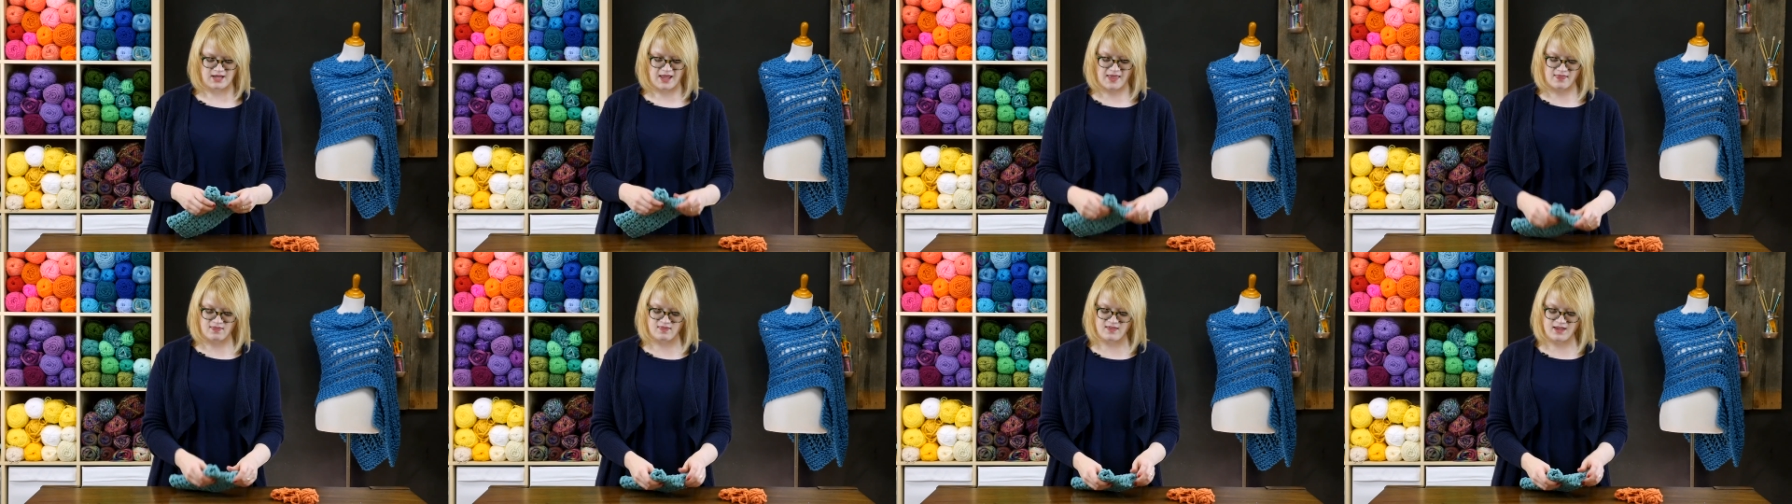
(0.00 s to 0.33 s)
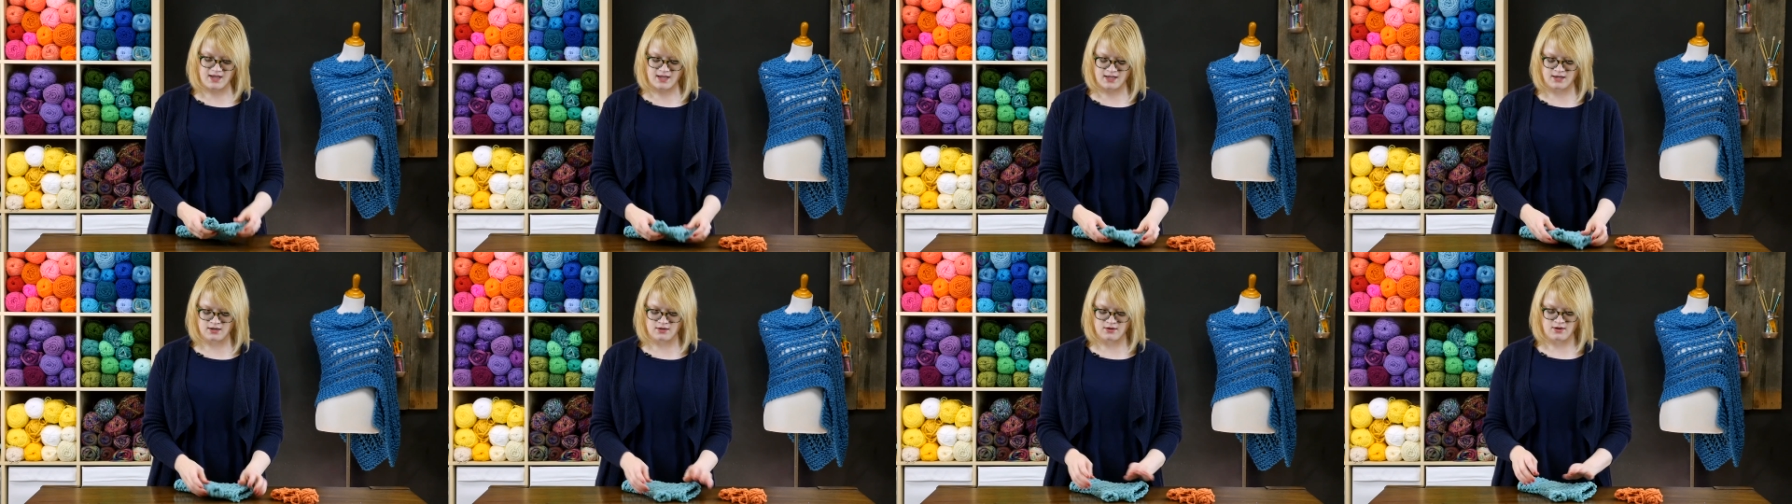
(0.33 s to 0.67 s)
And
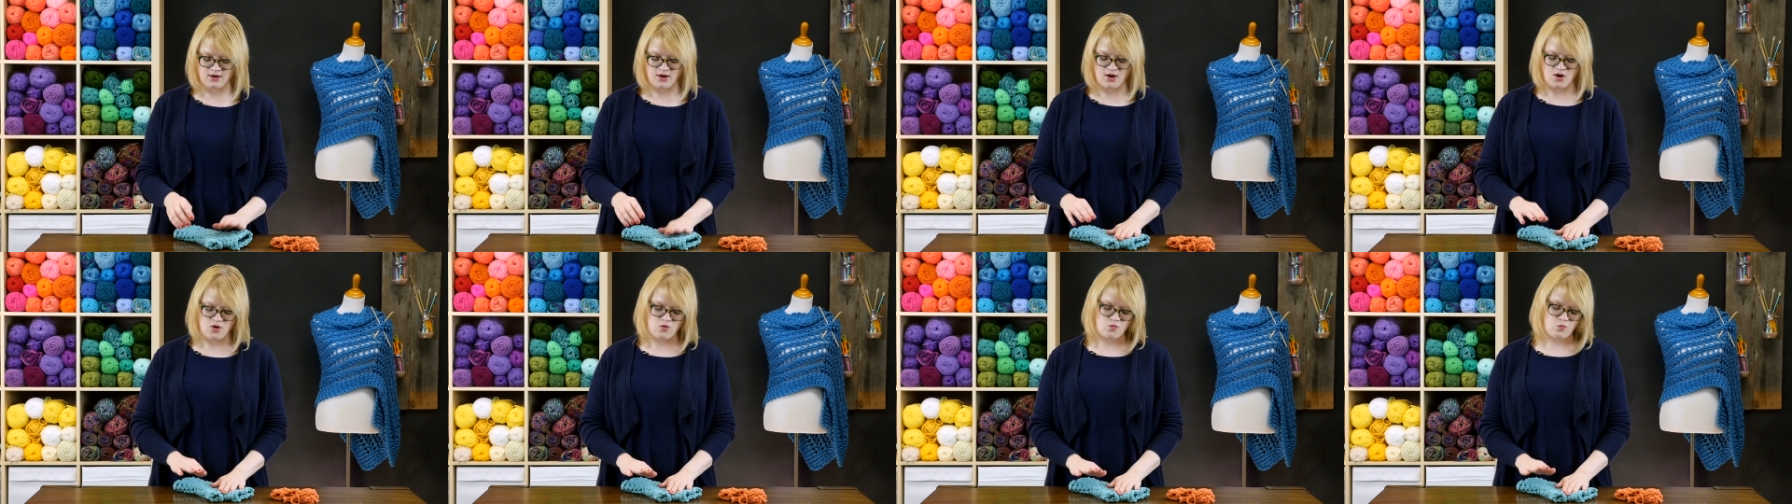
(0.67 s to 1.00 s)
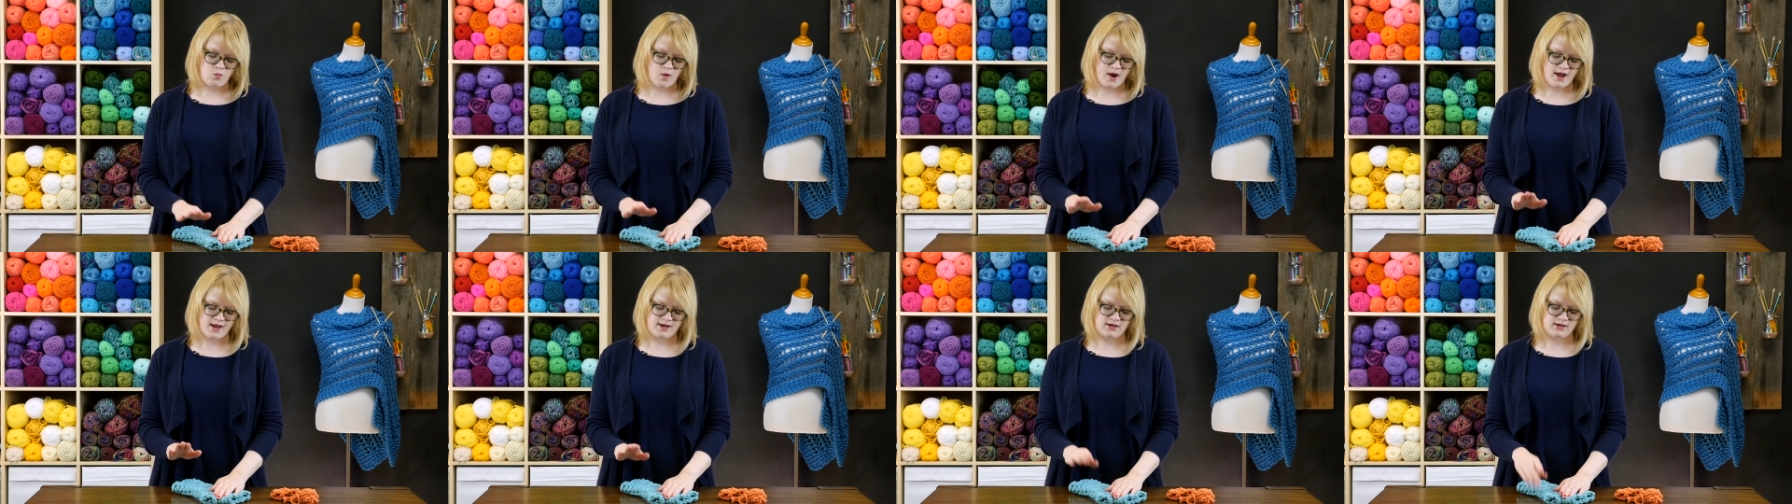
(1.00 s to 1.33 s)
then
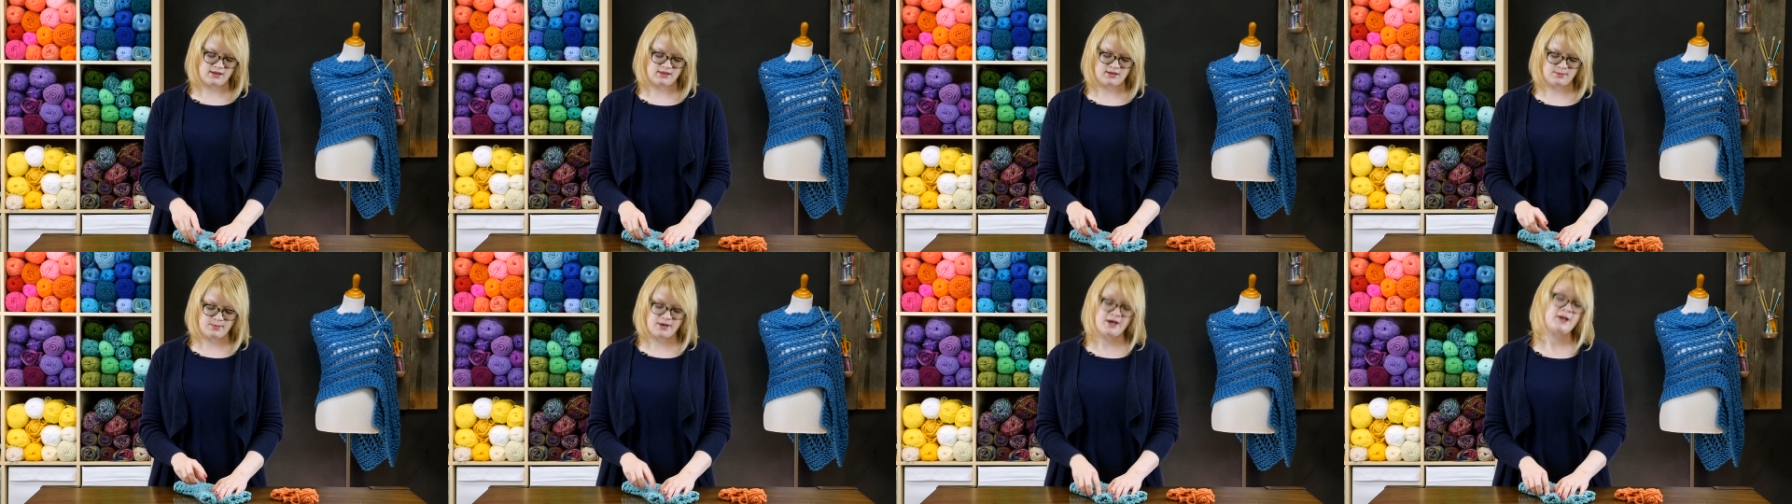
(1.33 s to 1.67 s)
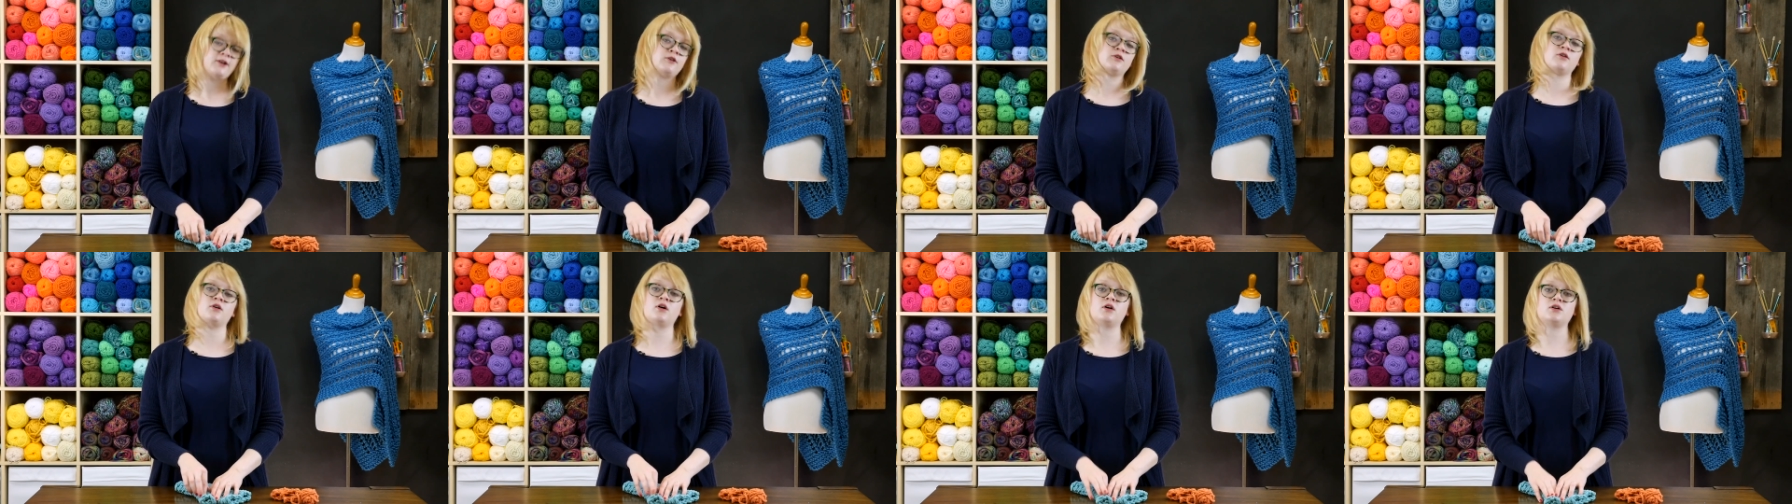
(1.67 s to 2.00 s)
when the
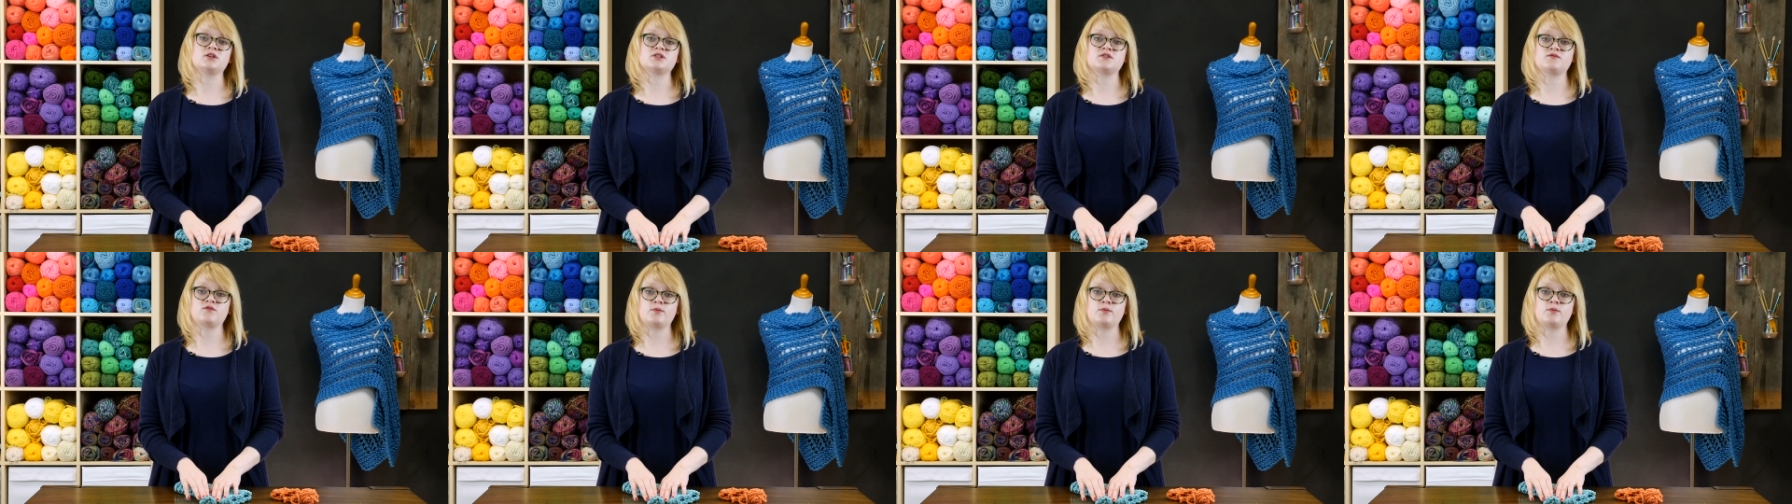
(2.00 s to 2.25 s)
pattern calls